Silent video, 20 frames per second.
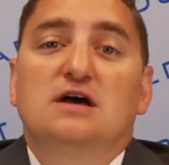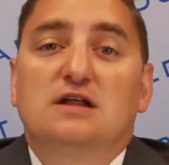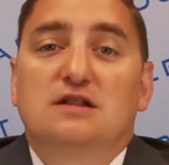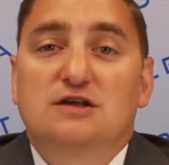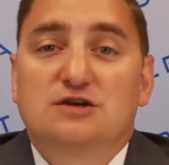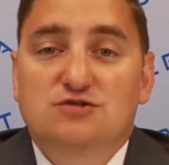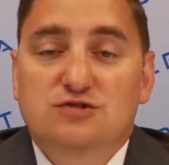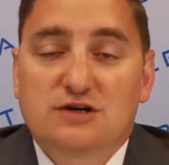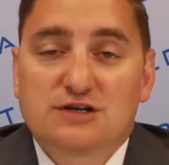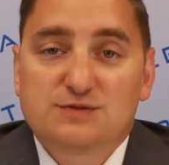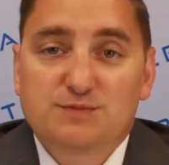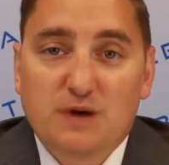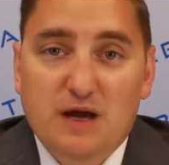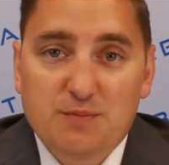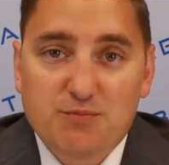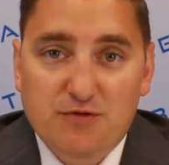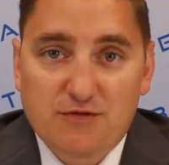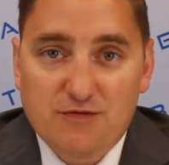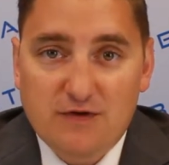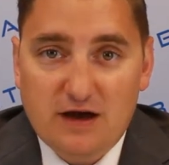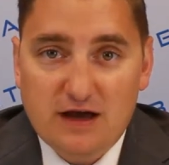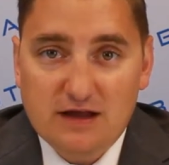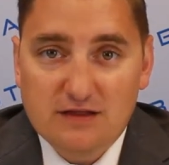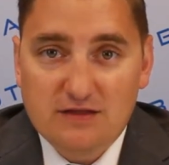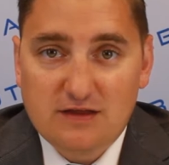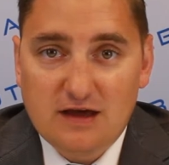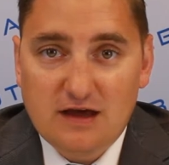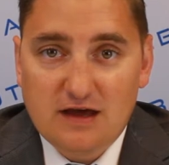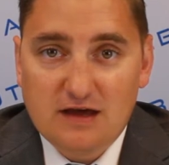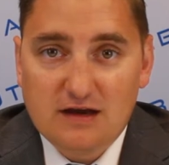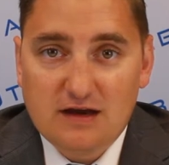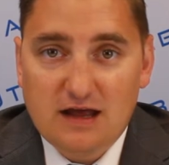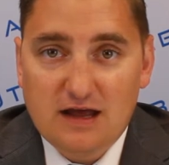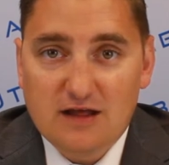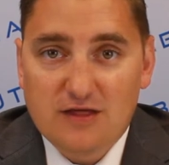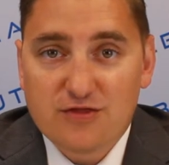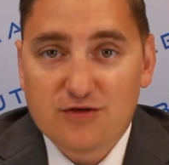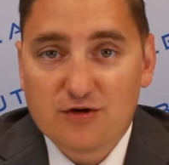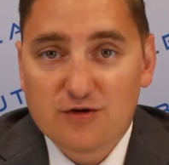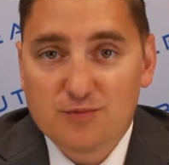The trust might provide that a
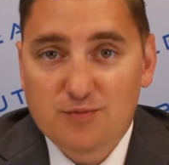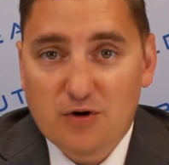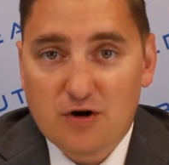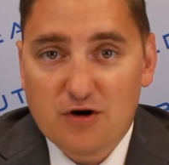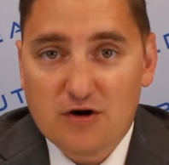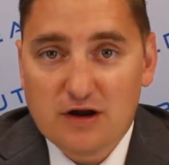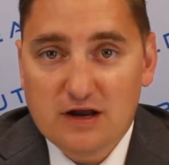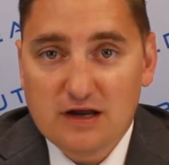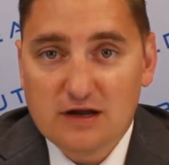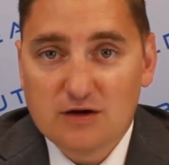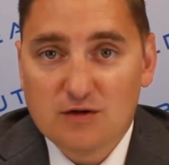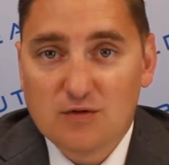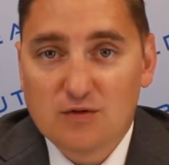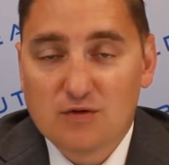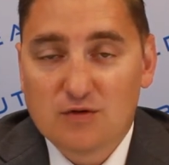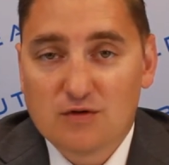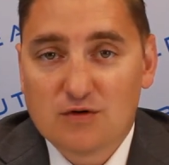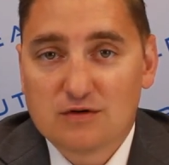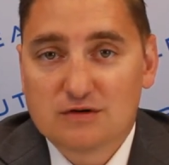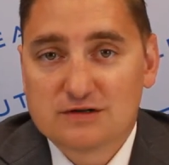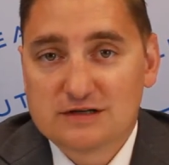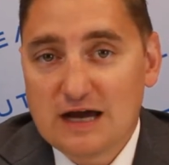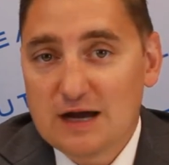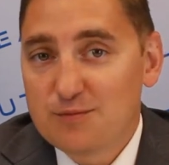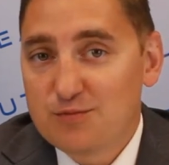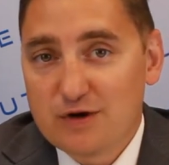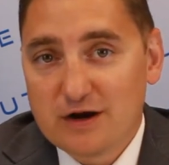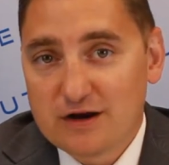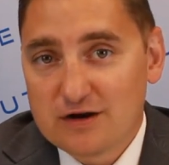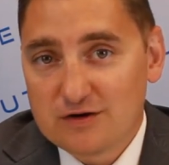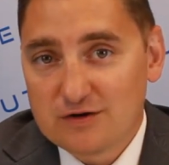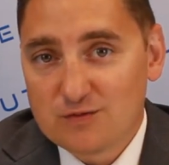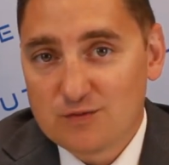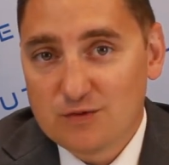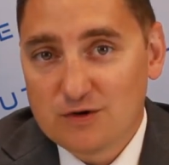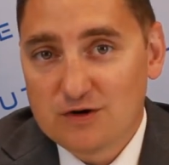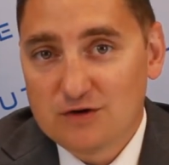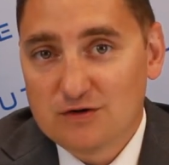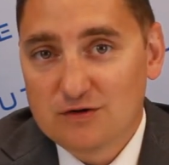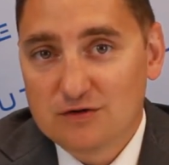third party or tiebreaker
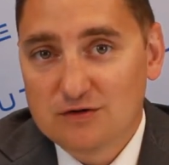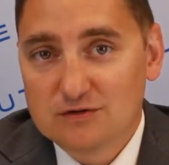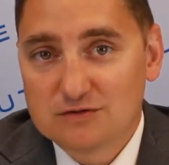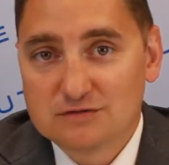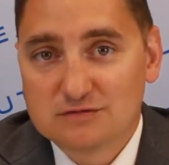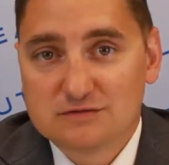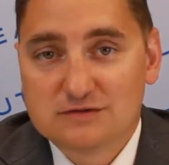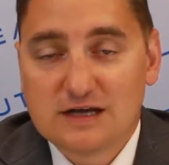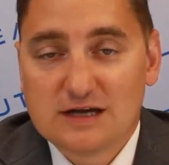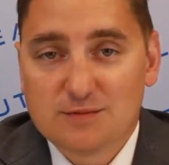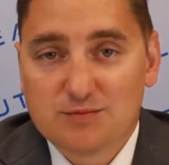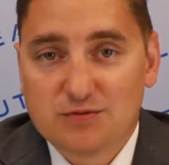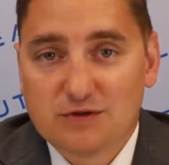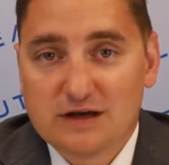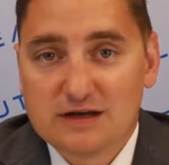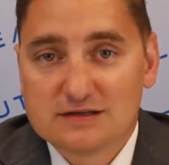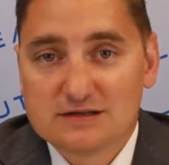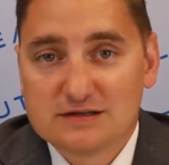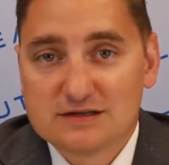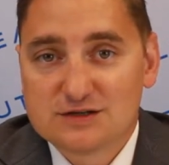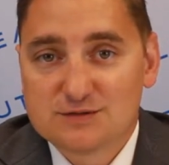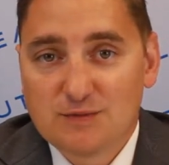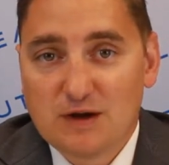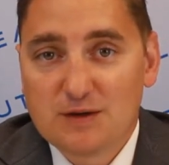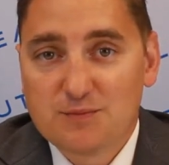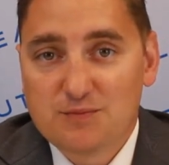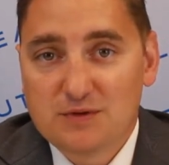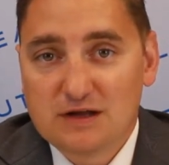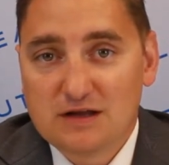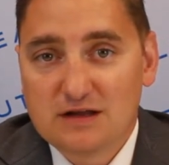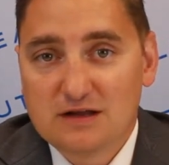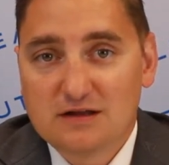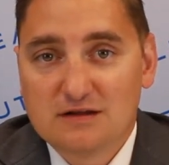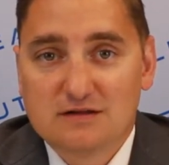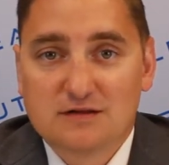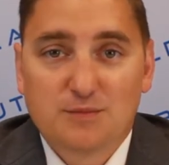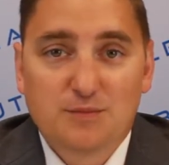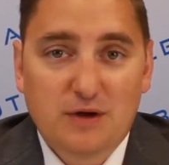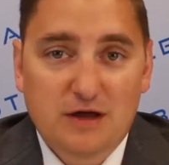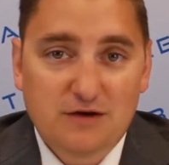will take place, and this might be
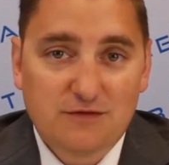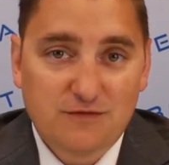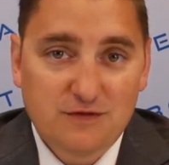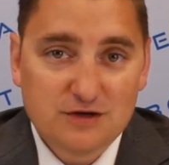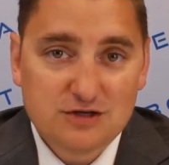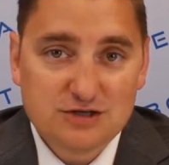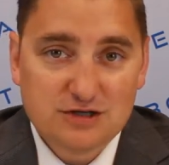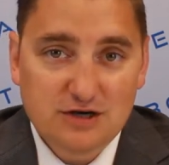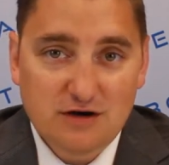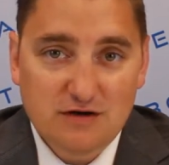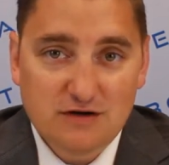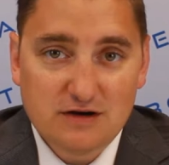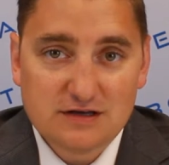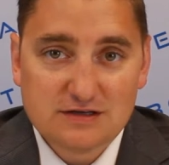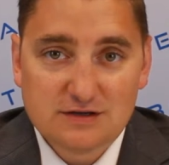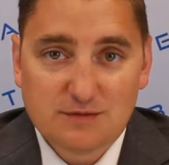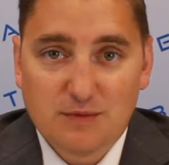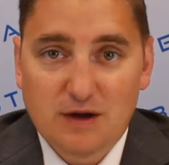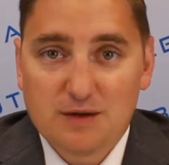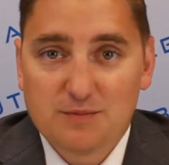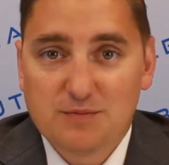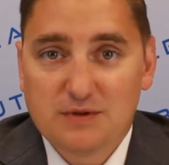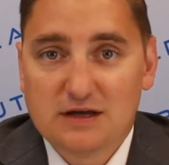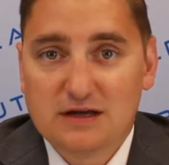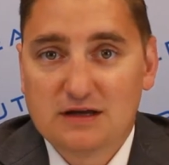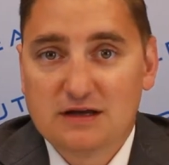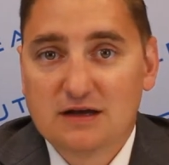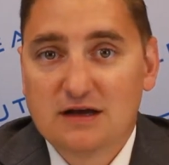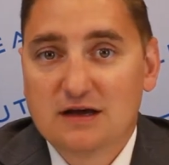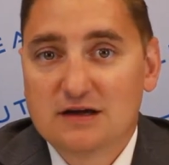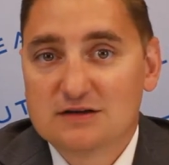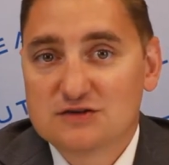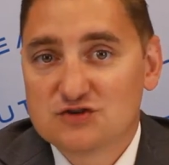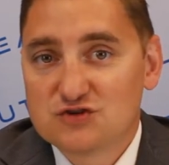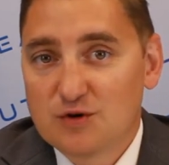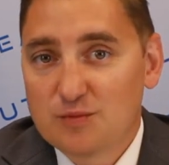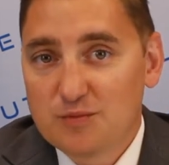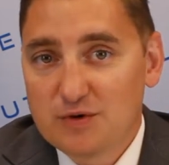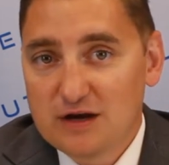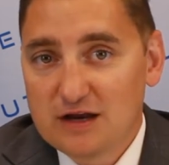the beneficiaries, it might be
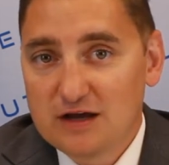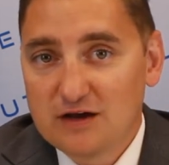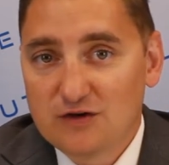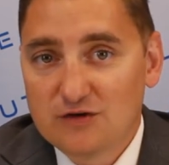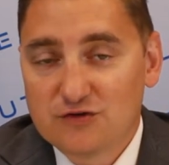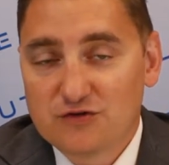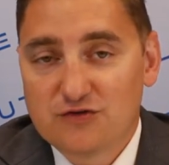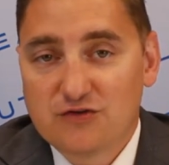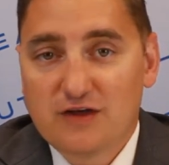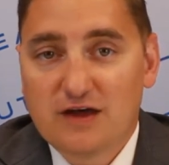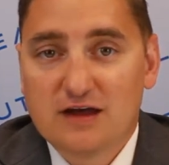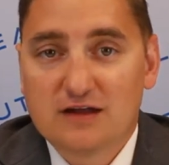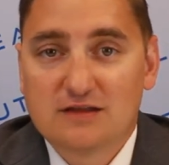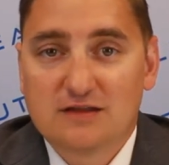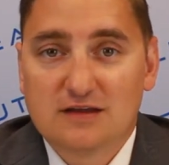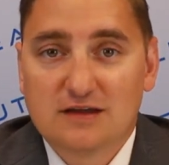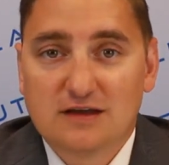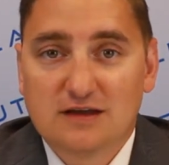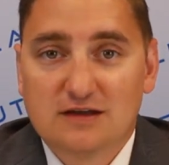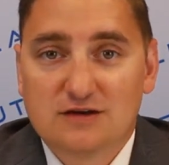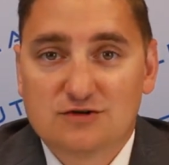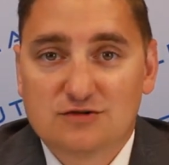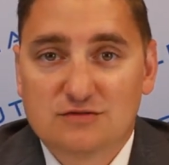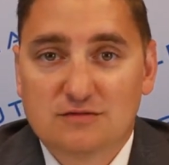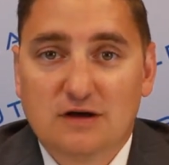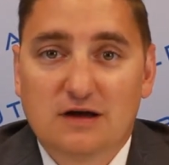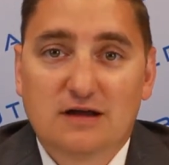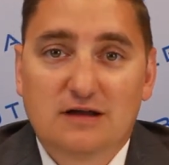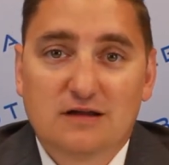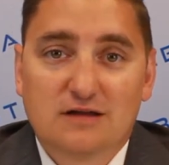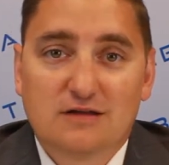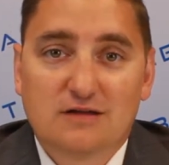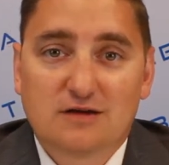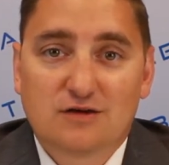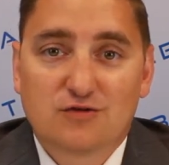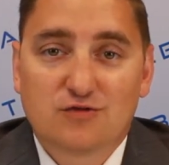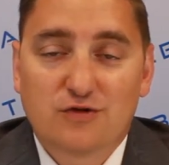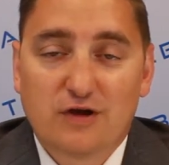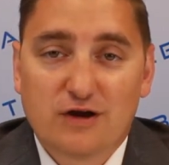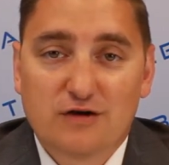somebody else that the uh, the
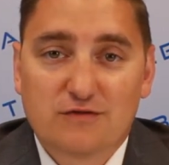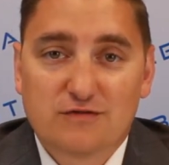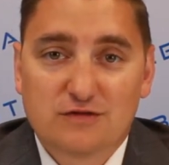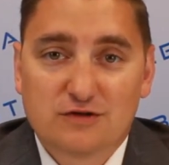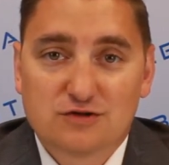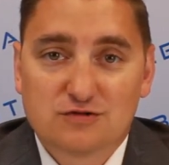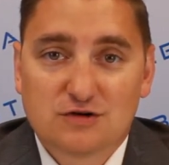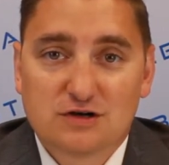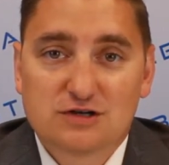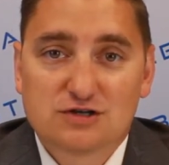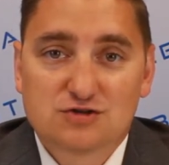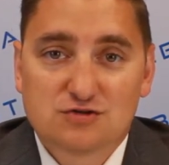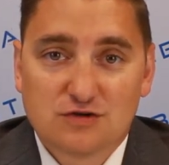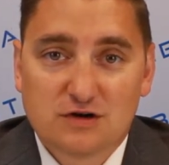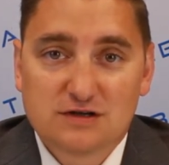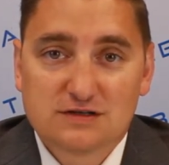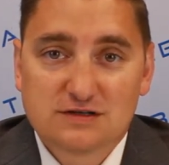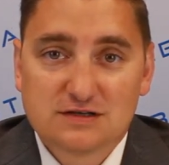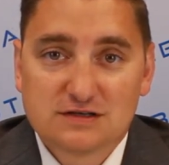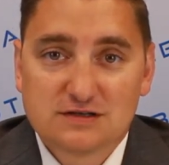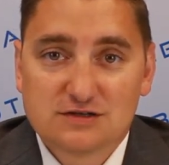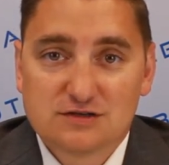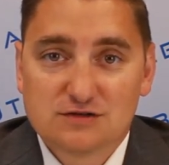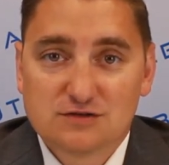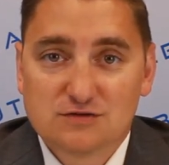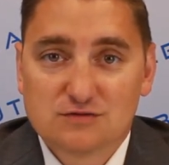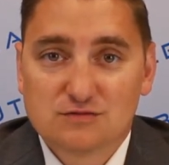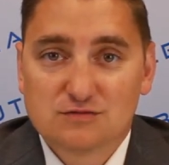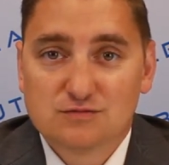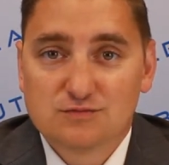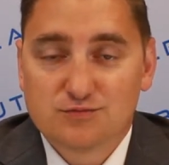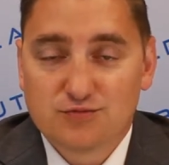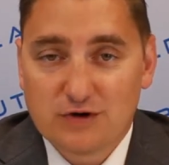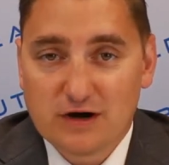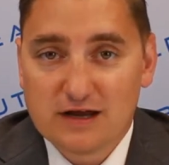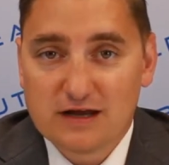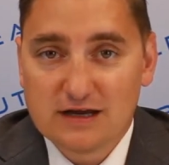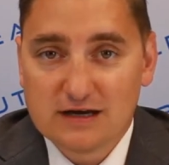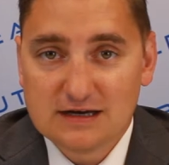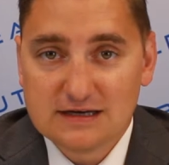creator of the trust trusted to
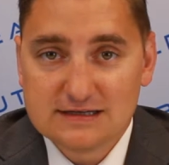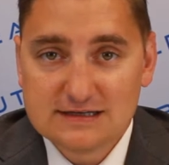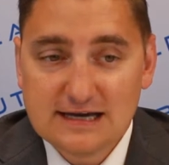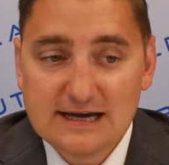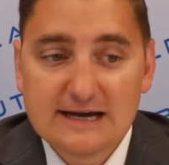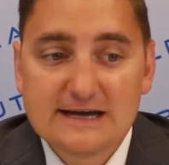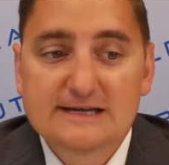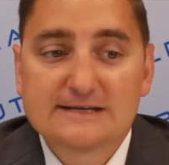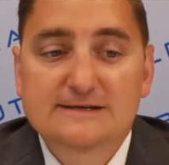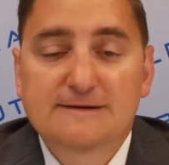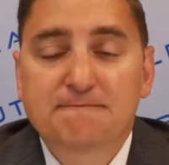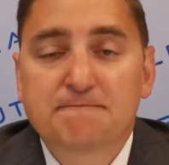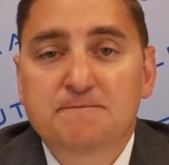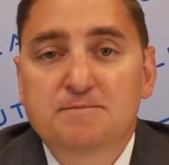break any ties.